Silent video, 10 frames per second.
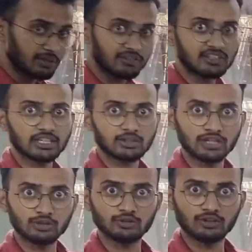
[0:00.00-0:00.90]
between the
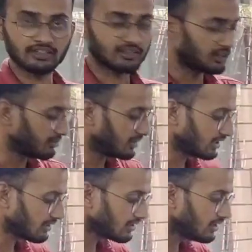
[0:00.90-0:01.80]
10 to 20
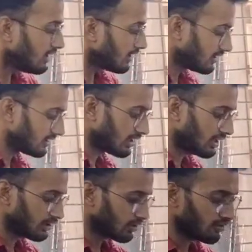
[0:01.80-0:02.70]
centimeters, then the
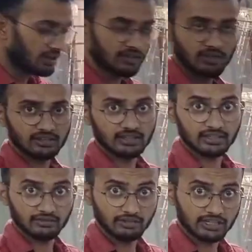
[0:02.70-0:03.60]
ultrasonic
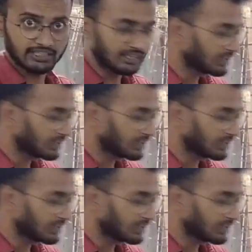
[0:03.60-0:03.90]
sensor will